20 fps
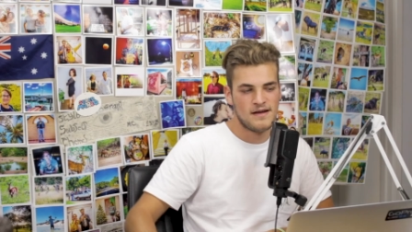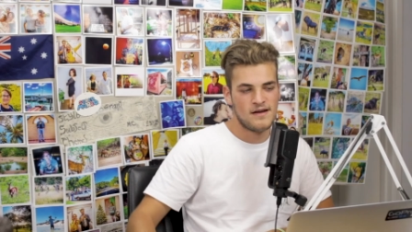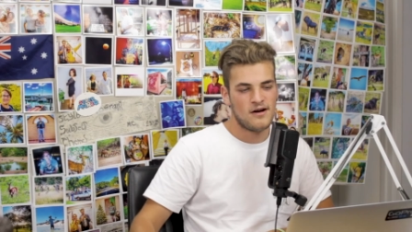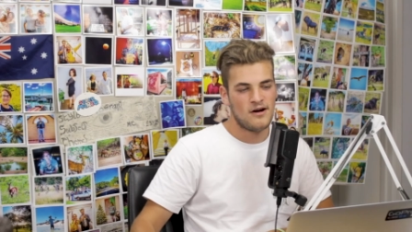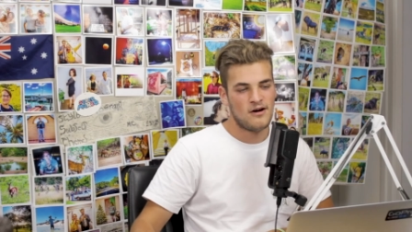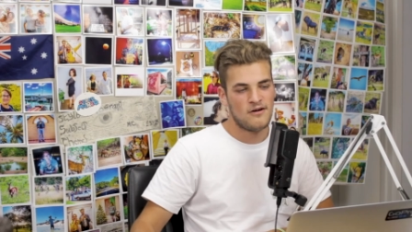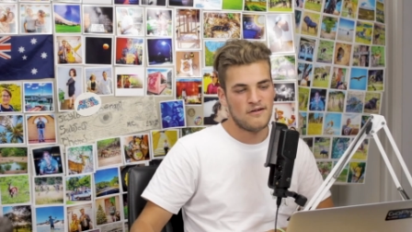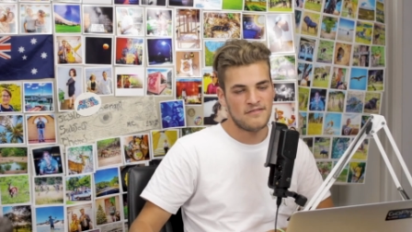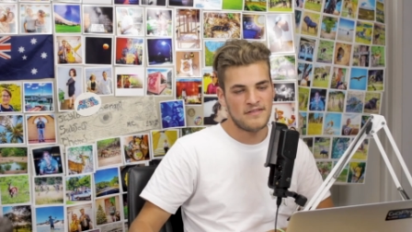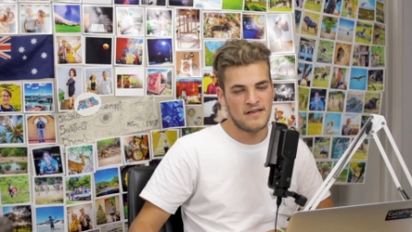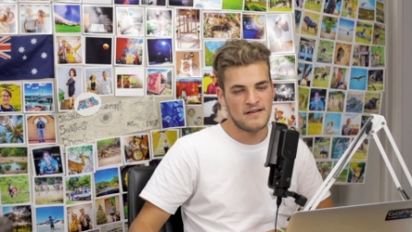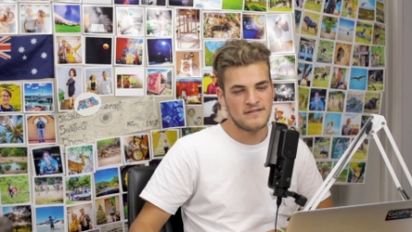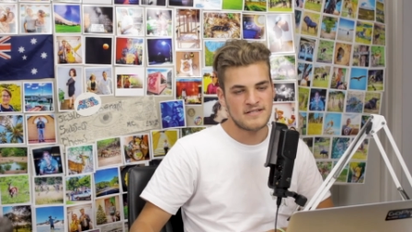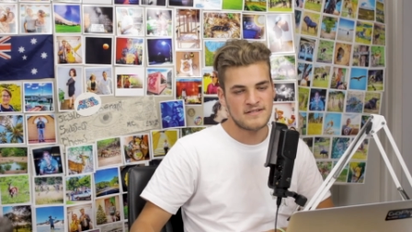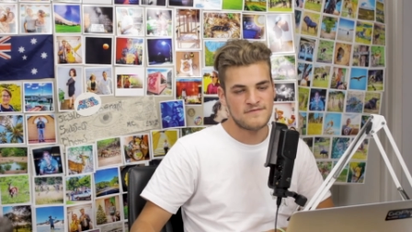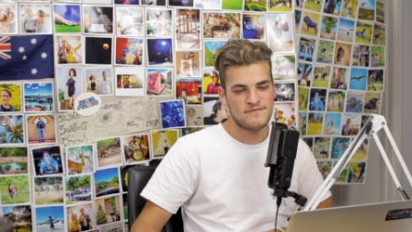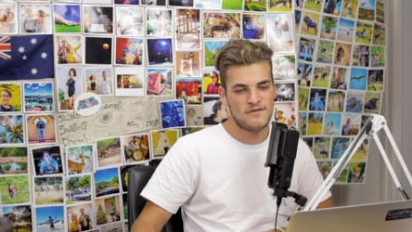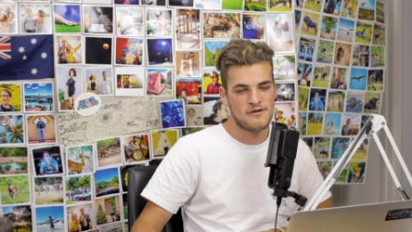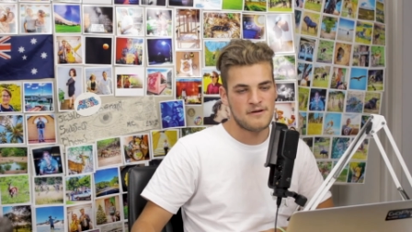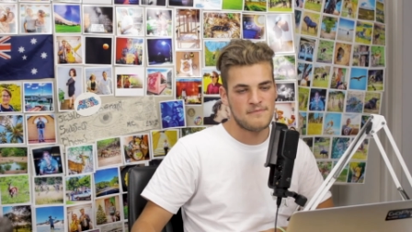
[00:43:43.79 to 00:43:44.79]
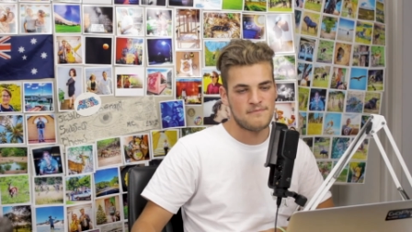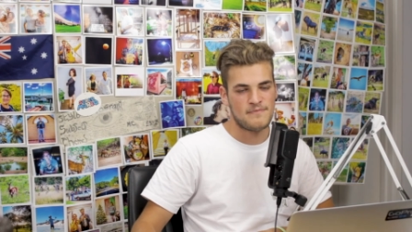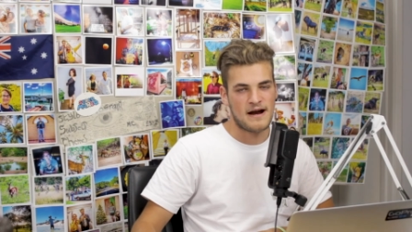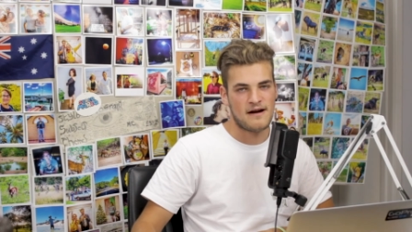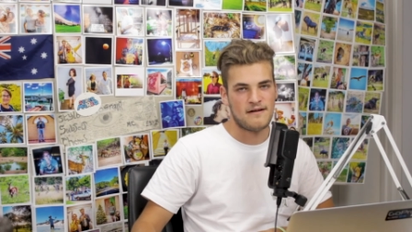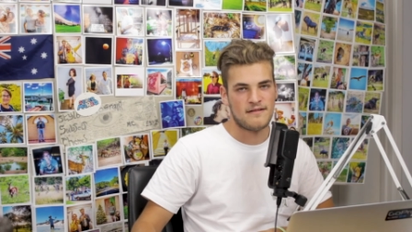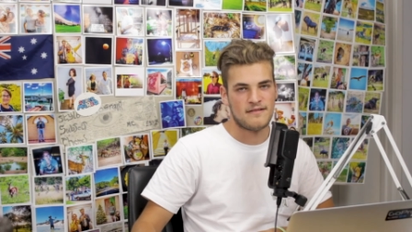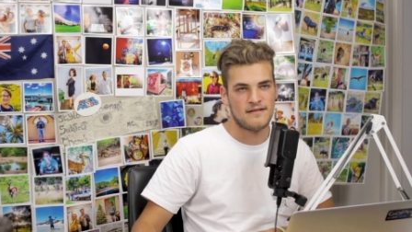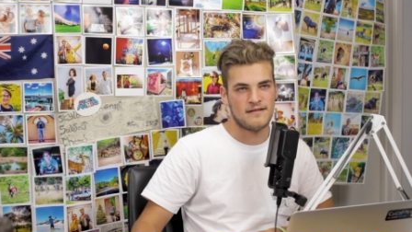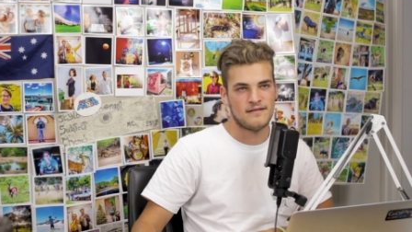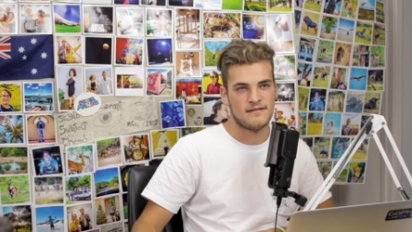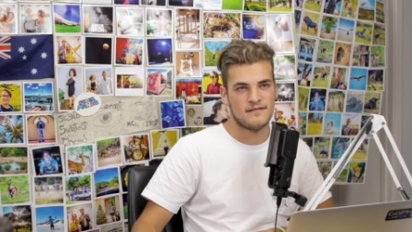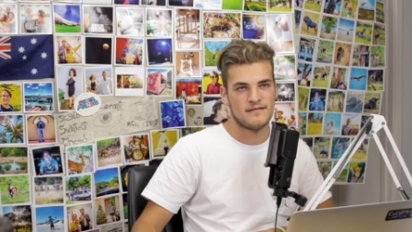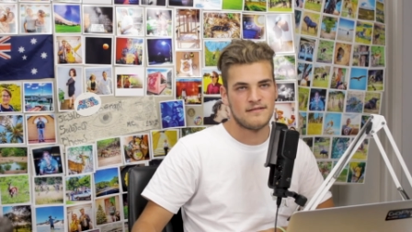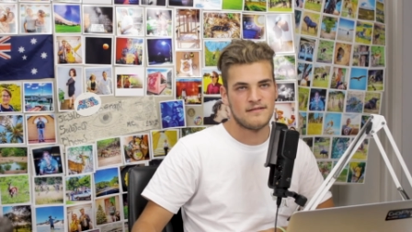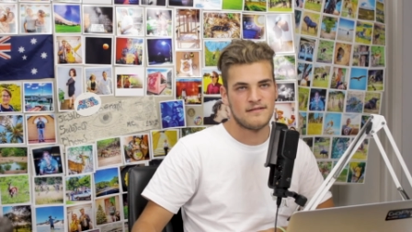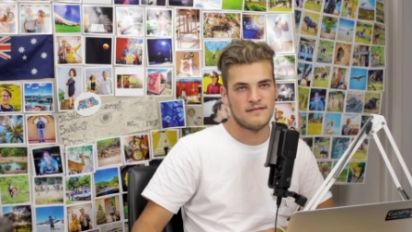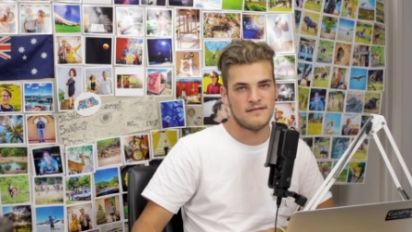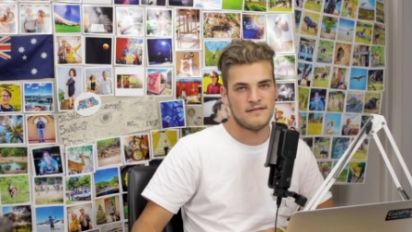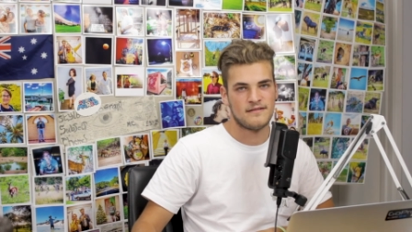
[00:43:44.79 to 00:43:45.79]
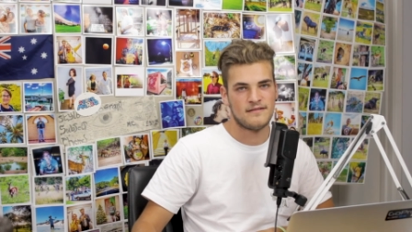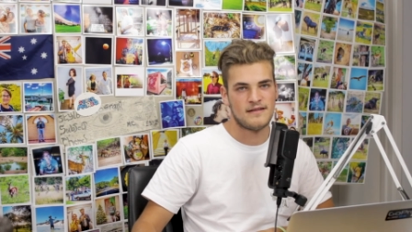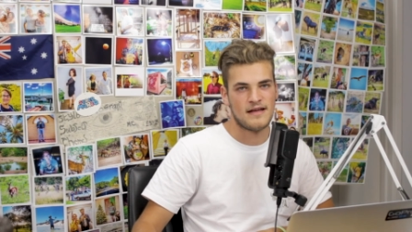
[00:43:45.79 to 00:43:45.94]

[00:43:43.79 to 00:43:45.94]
oh, they're just very embarrassing. They're